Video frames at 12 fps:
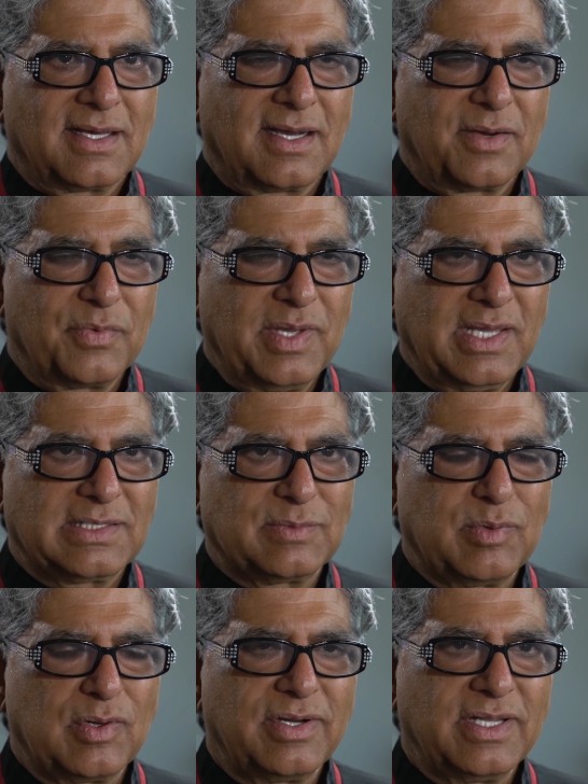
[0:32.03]
Are we
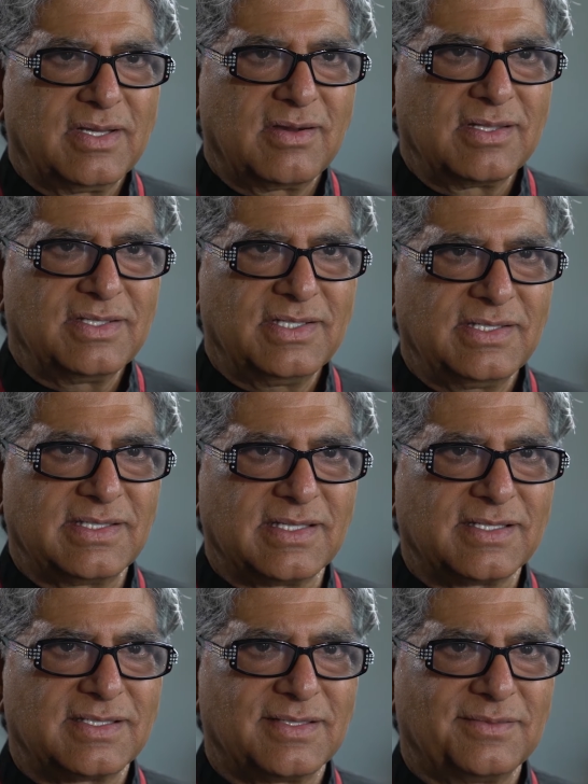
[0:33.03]
exploring
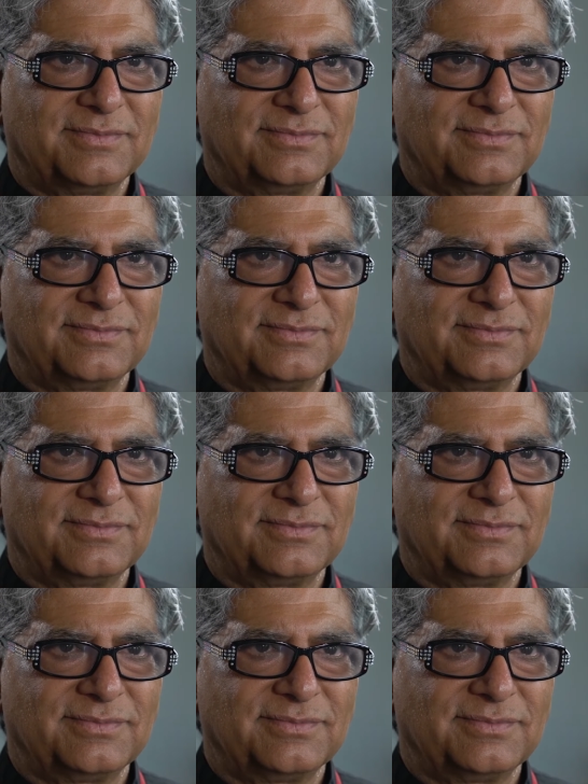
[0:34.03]
consciousness?